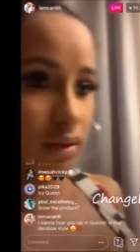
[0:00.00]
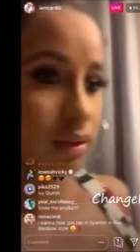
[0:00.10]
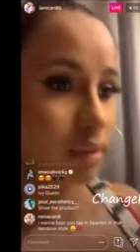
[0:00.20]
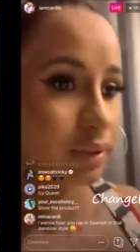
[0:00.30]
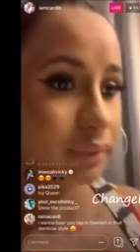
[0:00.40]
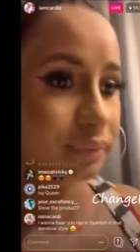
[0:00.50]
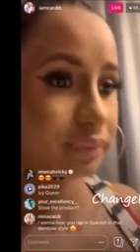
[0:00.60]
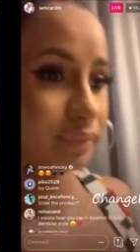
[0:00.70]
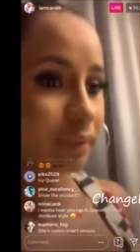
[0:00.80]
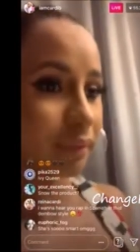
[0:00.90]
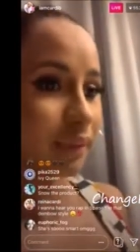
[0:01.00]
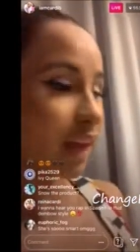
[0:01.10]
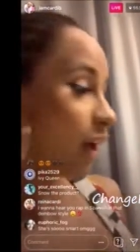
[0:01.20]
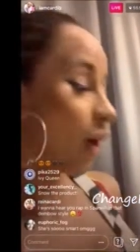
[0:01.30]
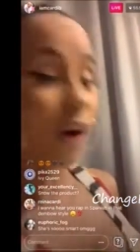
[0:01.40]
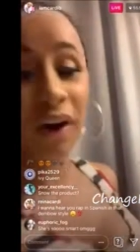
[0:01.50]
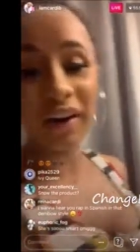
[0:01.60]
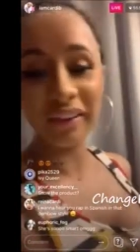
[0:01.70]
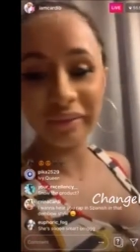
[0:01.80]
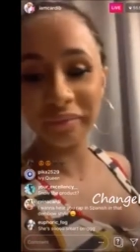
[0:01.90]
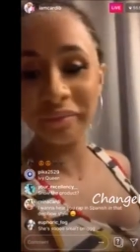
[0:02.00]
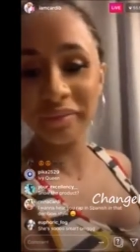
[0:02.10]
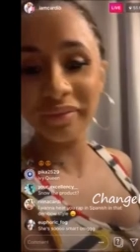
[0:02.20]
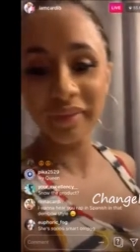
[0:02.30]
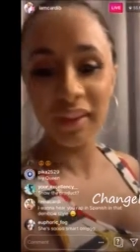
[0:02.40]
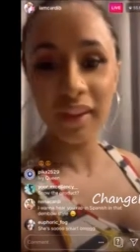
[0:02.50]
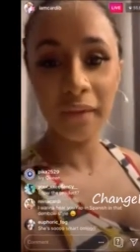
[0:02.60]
like straight shit. Oh. Mmm.